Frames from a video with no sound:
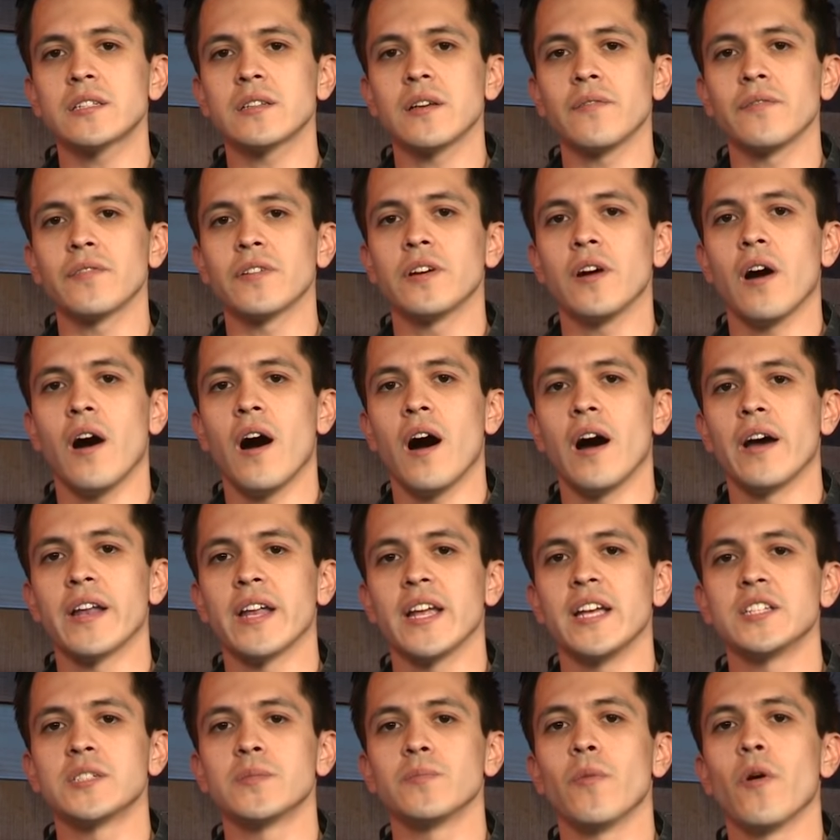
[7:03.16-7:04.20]
of God
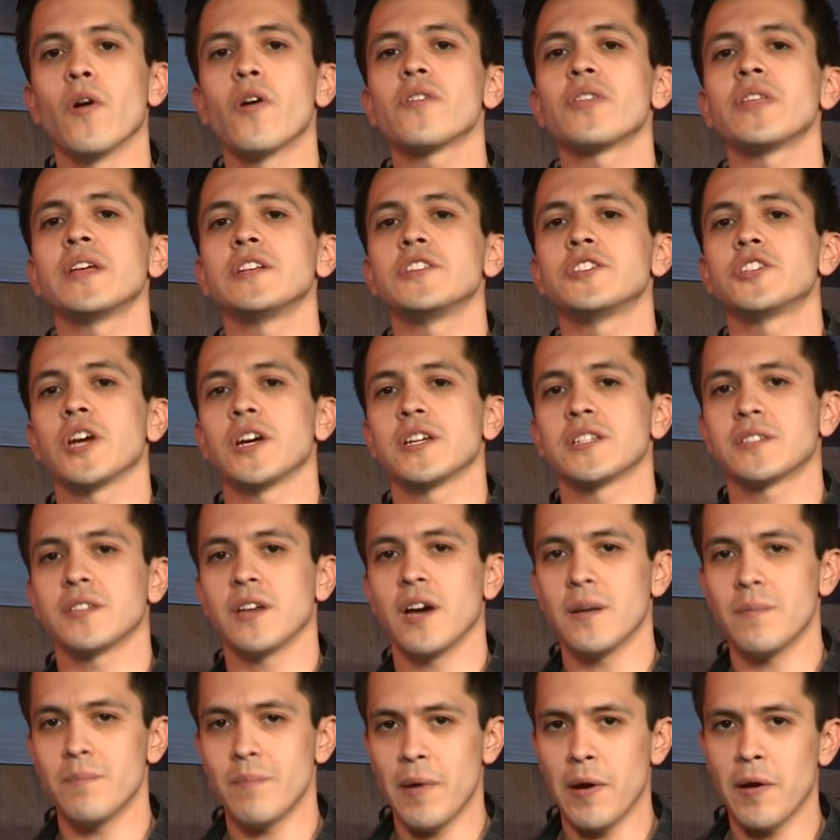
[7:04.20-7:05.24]
is more than just
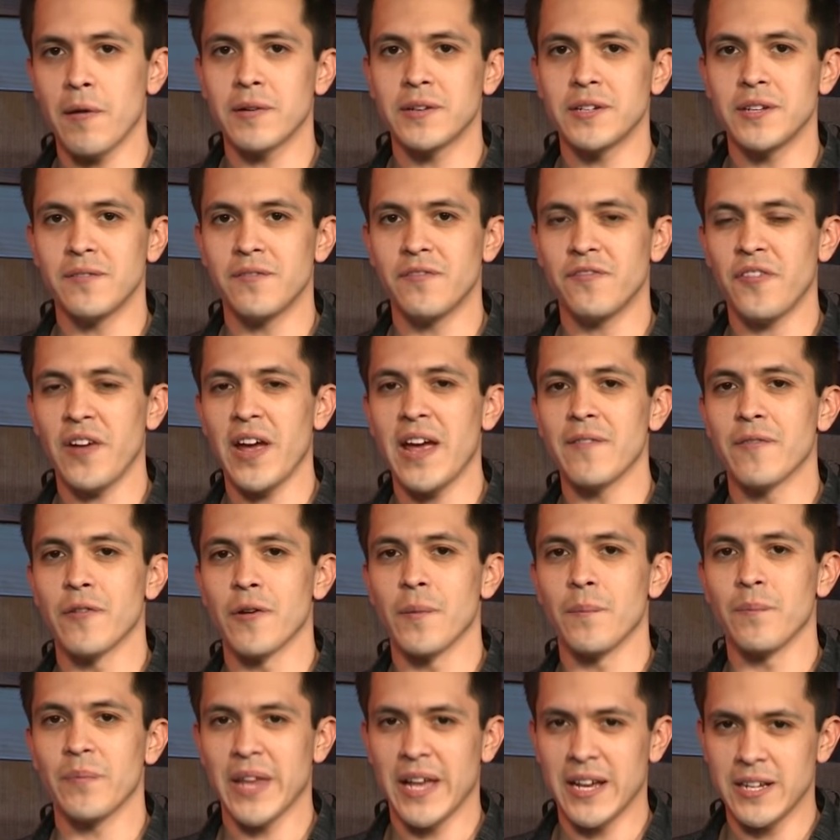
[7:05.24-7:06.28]
unmerited
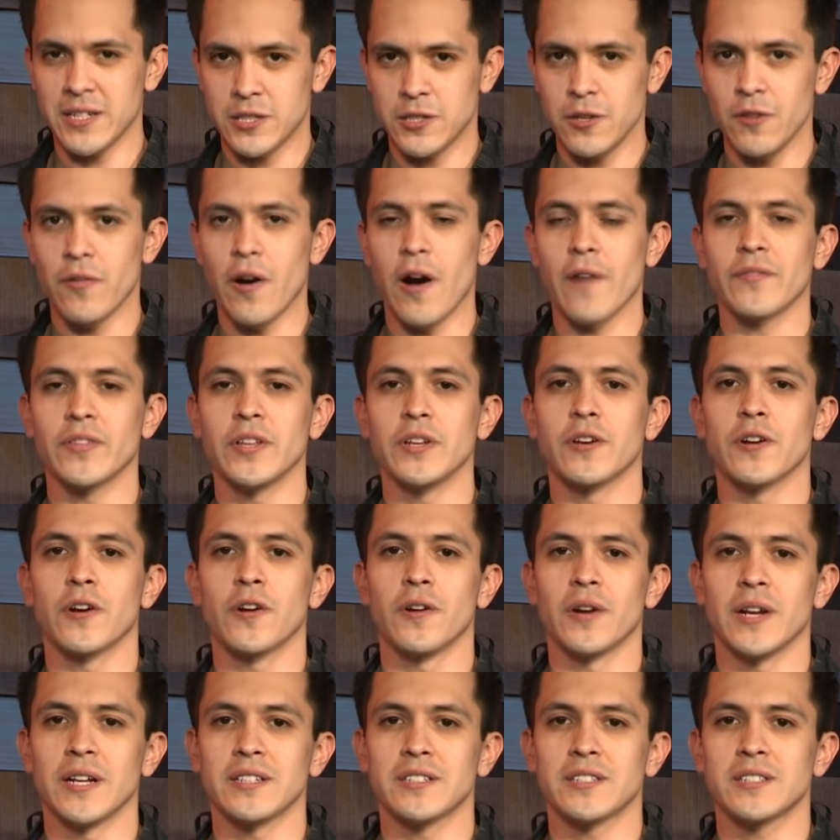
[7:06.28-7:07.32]
favor, as you've often
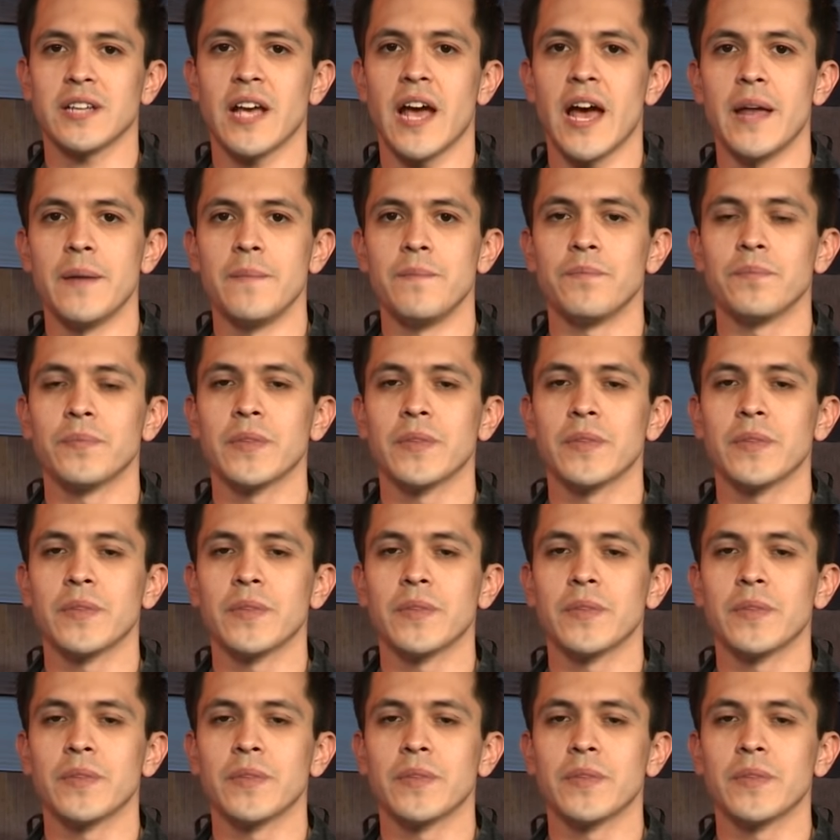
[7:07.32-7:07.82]
heard it said.